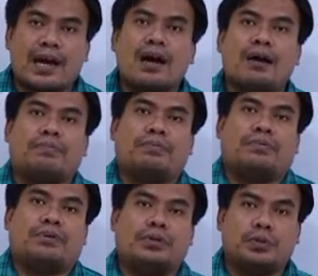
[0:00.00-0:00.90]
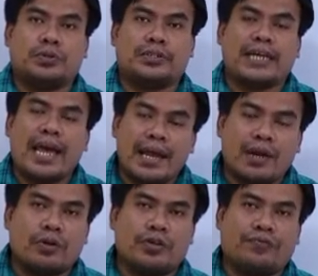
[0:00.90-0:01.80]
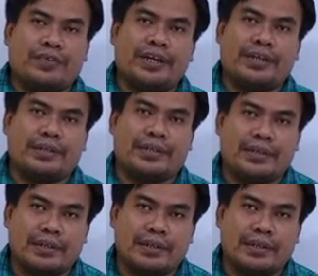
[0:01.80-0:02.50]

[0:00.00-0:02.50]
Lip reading: up, to stand on your feet,